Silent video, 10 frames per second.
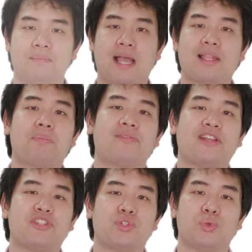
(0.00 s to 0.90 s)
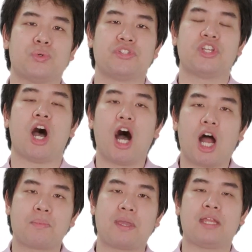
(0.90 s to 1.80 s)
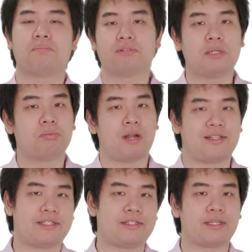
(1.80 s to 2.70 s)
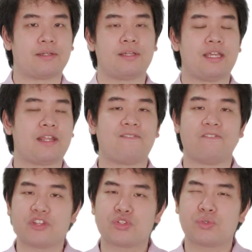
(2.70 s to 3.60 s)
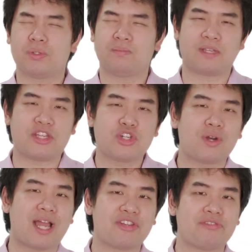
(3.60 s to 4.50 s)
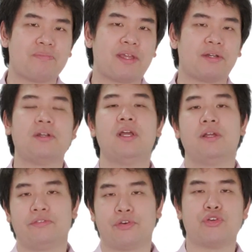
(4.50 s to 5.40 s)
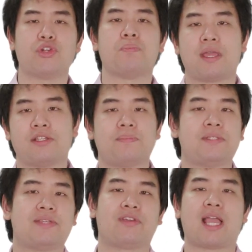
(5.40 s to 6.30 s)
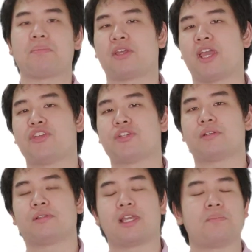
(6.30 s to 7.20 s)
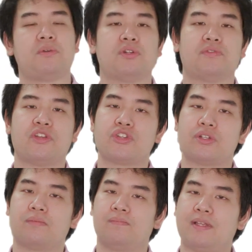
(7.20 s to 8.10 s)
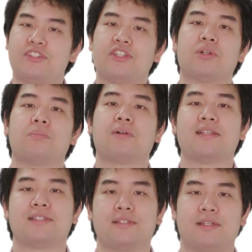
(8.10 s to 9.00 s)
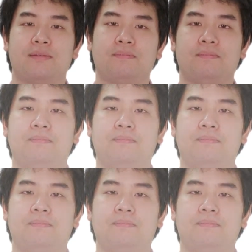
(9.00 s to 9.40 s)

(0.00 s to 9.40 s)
MATLAB provides tools to automate pre-processing in a visual, interactive manner for your domain-specific application, like computer vision and signal processing.